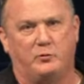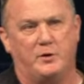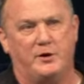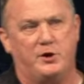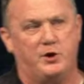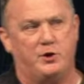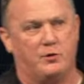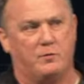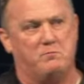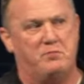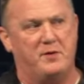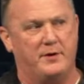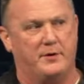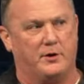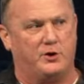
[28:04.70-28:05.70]
when you're
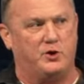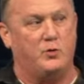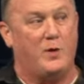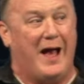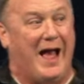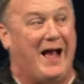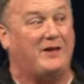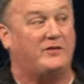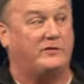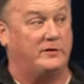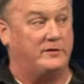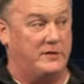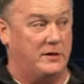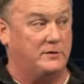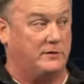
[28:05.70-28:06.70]
bitter, you
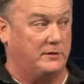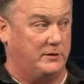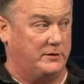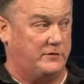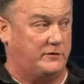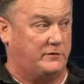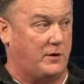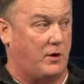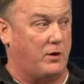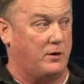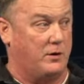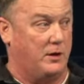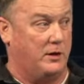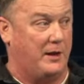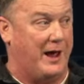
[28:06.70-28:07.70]
accidentally start
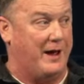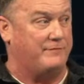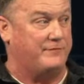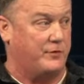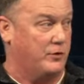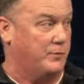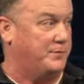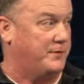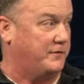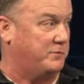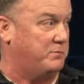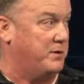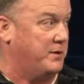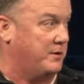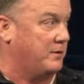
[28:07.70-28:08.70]
a life group that's
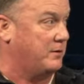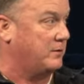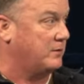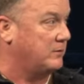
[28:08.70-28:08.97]
bitter.